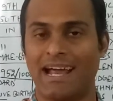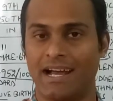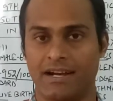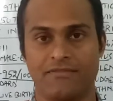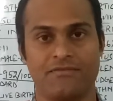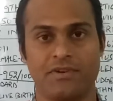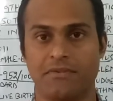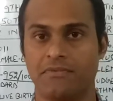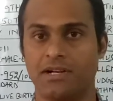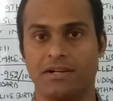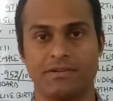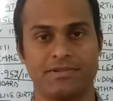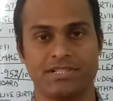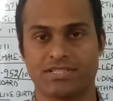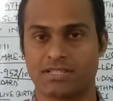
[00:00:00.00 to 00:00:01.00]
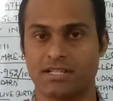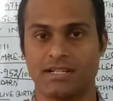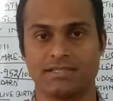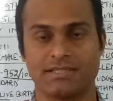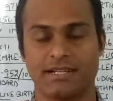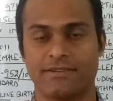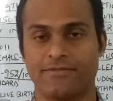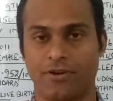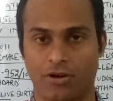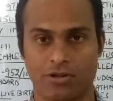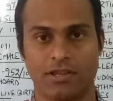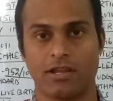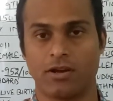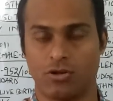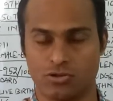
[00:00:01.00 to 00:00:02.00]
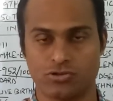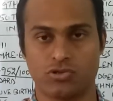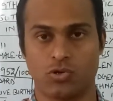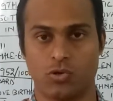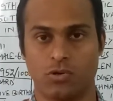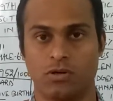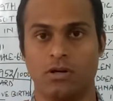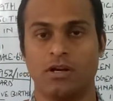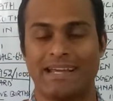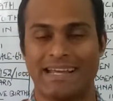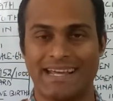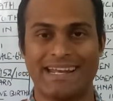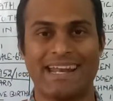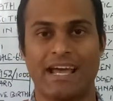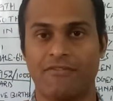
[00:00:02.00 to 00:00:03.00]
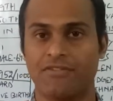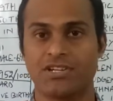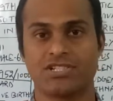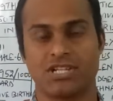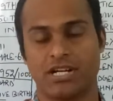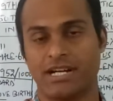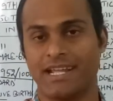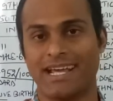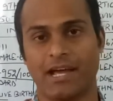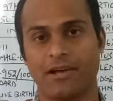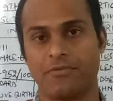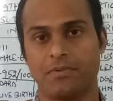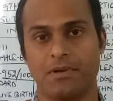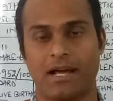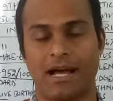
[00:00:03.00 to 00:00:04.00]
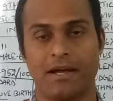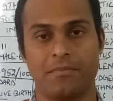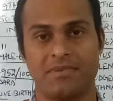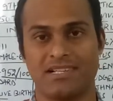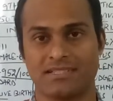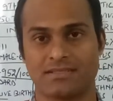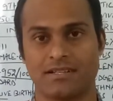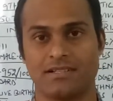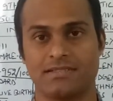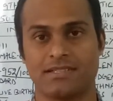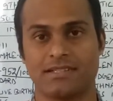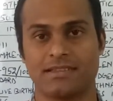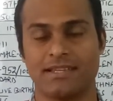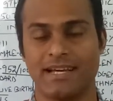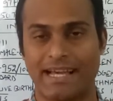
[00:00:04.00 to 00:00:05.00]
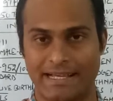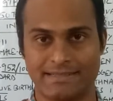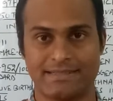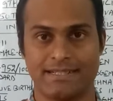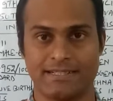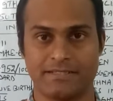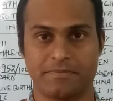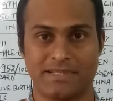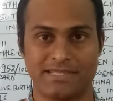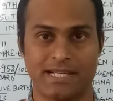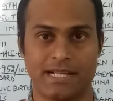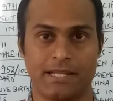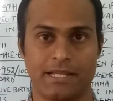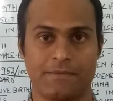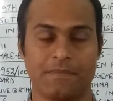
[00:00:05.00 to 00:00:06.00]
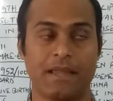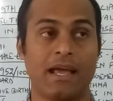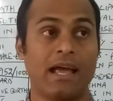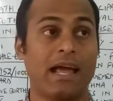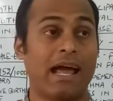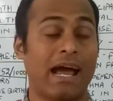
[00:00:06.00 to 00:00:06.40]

and we will discuss it further also. In every Sunday I am discussing the essay specially.